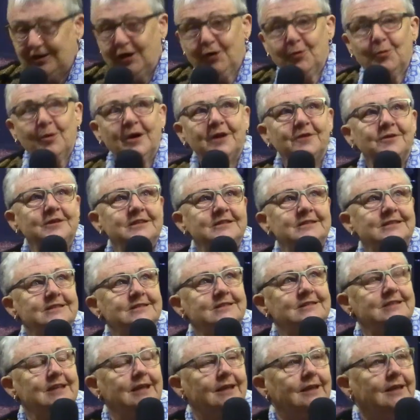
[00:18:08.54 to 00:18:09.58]
Don't worry,
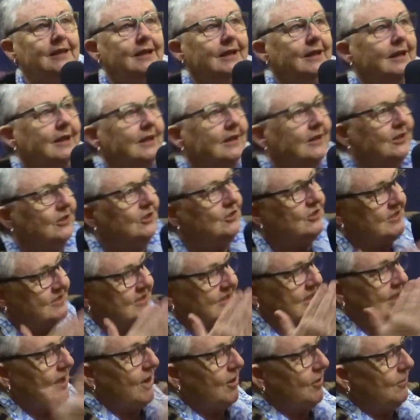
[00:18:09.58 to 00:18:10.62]
sister. You
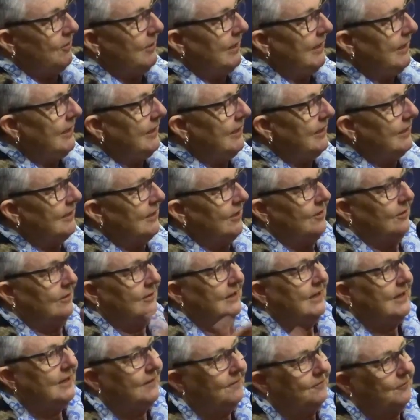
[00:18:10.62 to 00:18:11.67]
just go here,
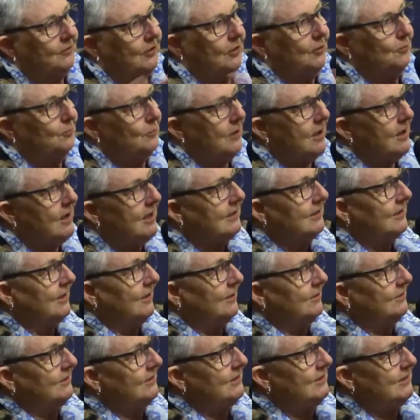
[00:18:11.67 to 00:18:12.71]
go left, go right,
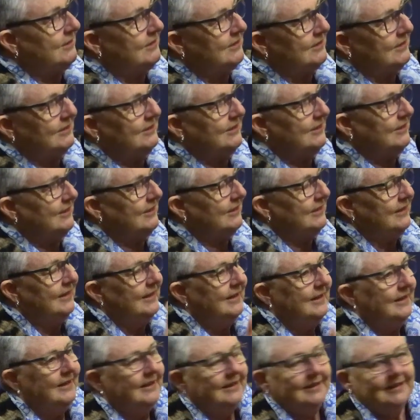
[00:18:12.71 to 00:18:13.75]
go da, da, da.
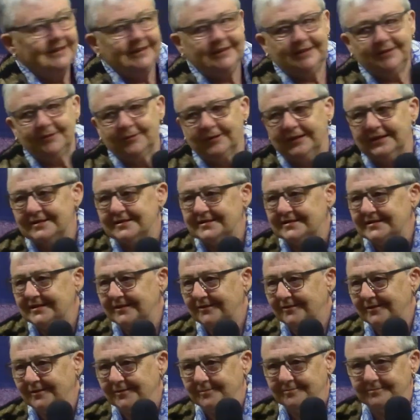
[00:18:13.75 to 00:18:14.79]
Anyway,
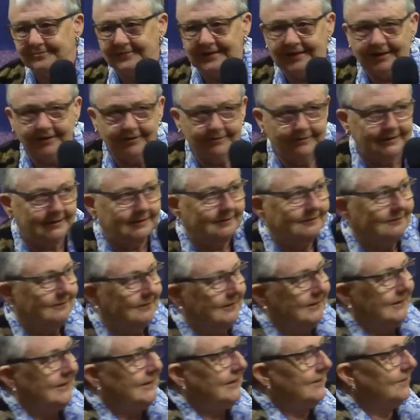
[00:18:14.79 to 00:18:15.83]
so I'm going
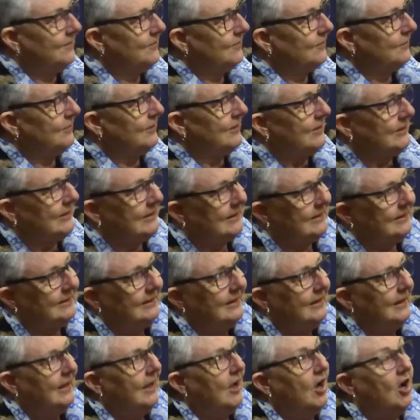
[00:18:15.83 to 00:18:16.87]
left, right.
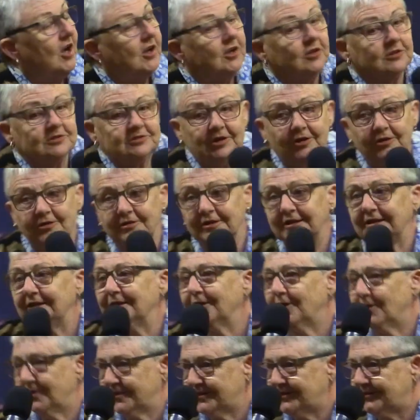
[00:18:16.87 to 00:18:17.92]
I got
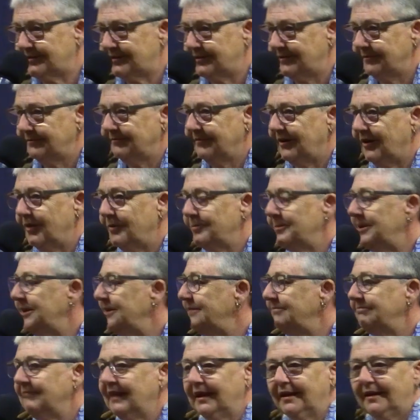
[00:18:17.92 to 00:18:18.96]
totally lost. I
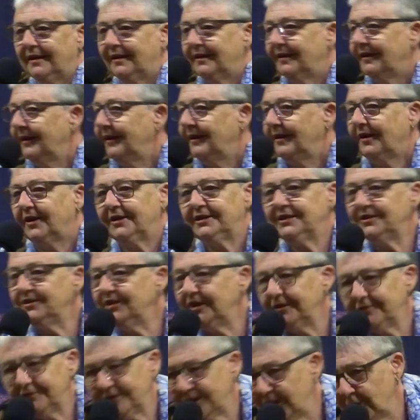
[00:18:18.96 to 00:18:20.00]
mean, I
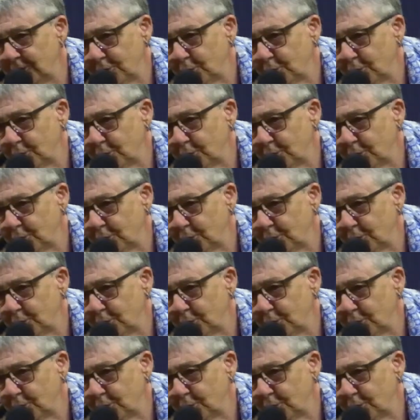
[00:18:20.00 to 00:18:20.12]
didn't even